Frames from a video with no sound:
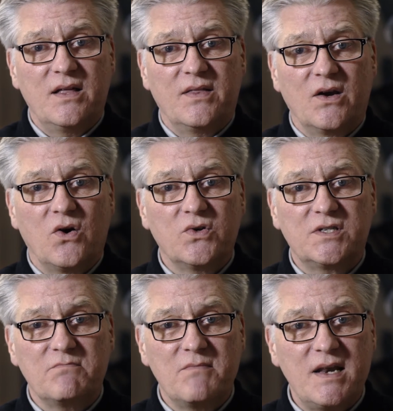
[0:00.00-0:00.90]
that
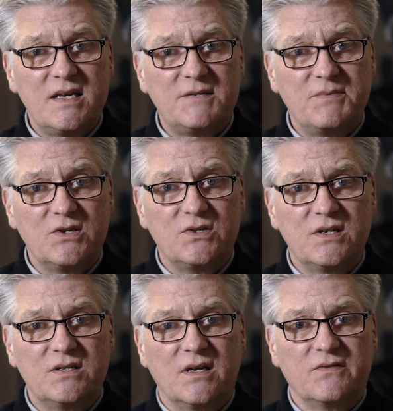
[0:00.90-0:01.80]
host many
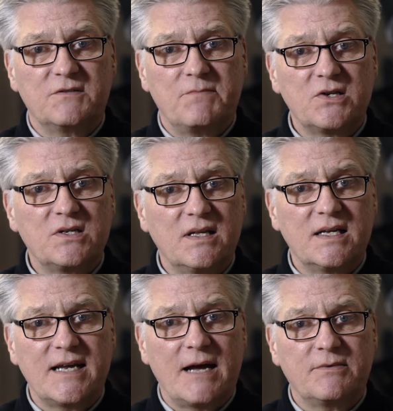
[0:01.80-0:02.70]
species of specially
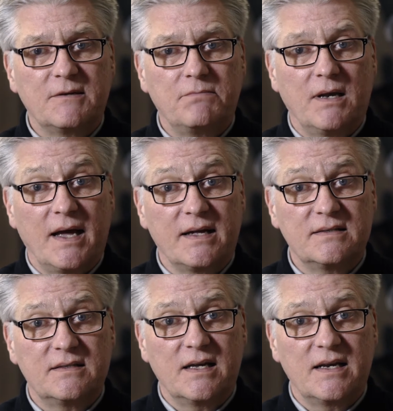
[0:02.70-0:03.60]
adapted
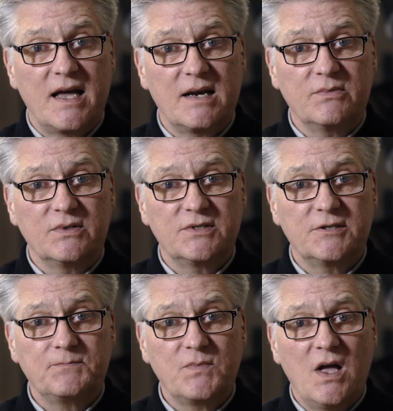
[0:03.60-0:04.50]
plants and animals.